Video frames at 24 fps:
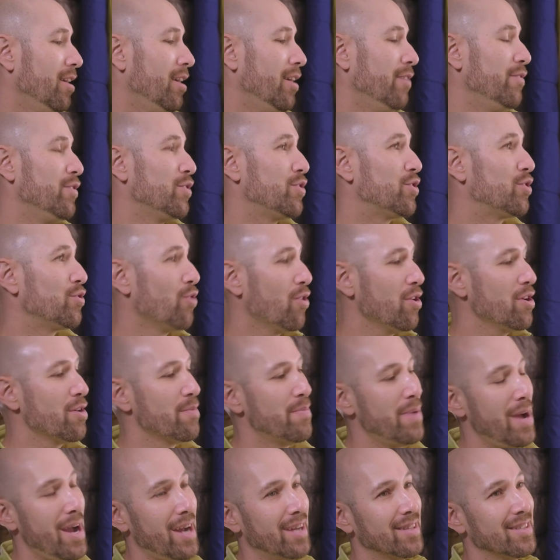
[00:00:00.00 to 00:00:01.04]
If you store your
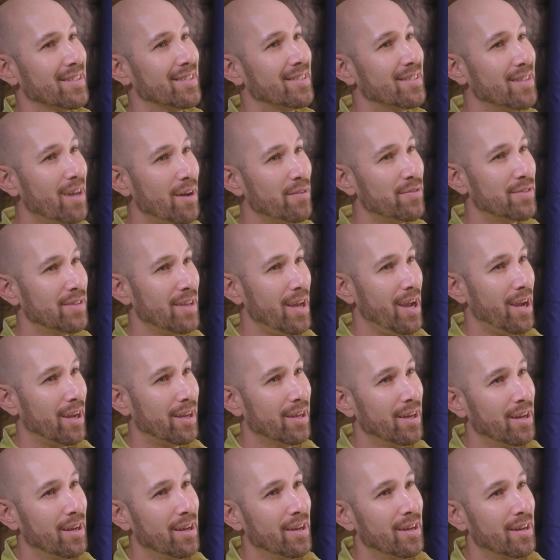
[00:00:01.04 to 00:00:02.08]
bag in the stuff sack,
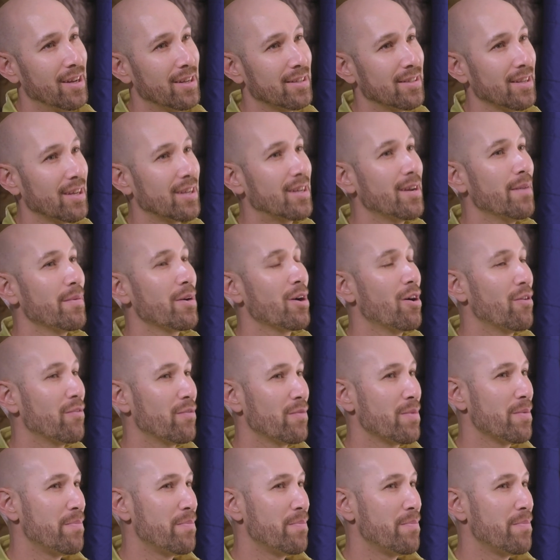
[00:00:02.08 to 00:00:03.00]
it's like coming home from the